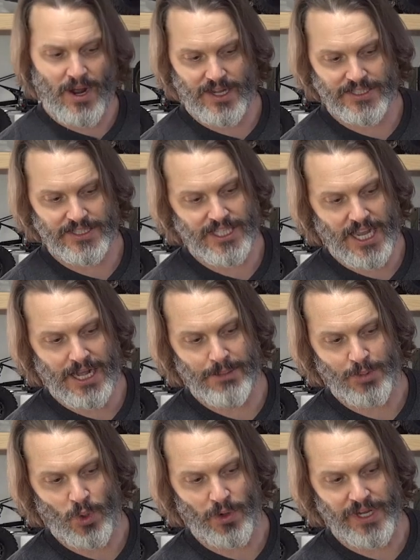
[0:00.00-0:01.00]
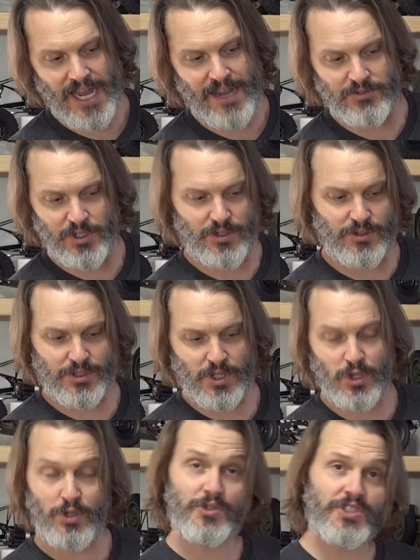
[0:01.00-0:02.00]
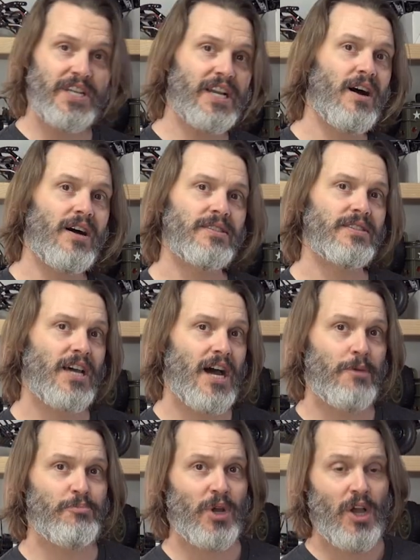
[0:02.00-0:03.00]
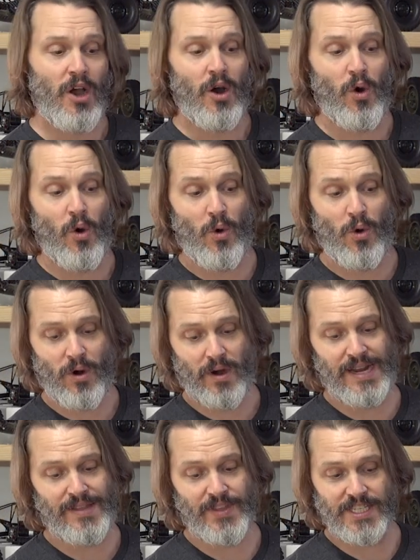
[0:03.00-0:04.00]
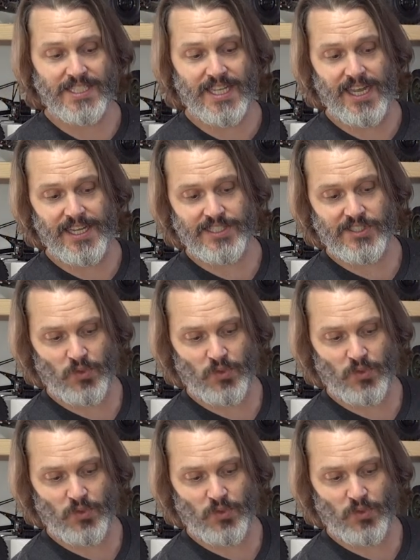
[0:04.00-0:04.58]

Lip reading: on top or you have to use glue stick on top, or in this case,